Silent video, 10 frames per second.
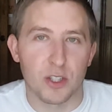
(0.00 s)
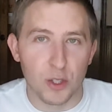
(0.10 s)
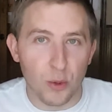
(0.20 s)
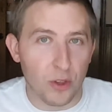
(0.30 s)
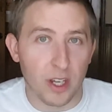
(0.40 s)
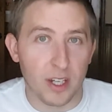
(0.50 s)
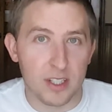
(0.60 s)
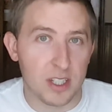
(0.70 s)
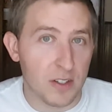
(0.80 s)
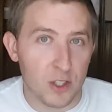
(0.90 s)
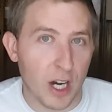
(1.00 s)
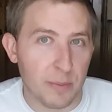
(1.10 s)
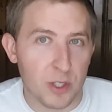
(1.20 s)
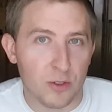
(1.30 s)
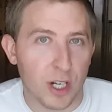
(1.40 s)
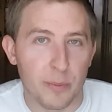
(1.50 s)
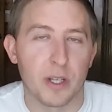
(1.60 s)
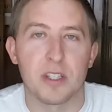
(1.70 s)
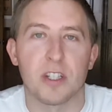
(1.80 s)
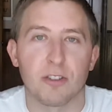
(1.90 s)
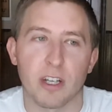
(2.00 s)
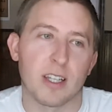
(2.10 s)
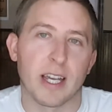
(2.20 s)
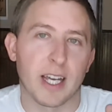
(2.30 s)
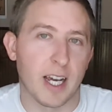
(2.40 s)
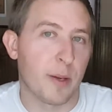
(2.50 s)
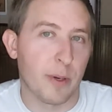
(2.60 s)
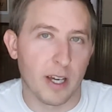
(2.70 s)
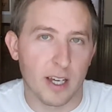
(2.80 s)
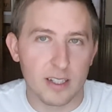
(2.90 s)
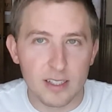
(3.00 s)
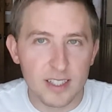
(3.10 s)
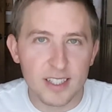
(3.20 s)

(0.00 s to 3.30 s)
So you think Steve Jobs is great because he created like an iPad?